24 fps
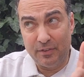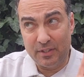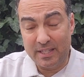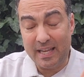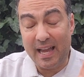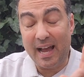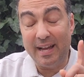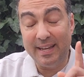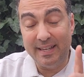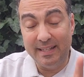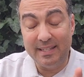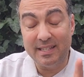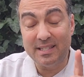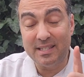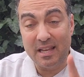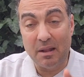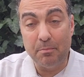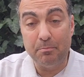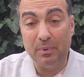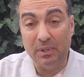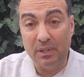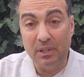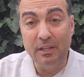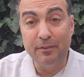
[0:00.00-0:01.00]
Italian
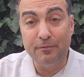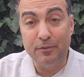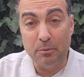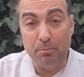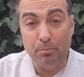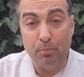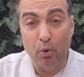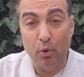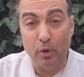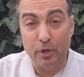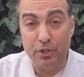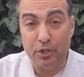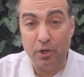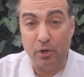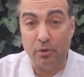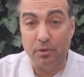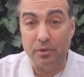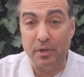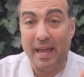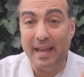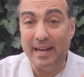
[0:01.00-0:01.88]
descent but lived in Portugal,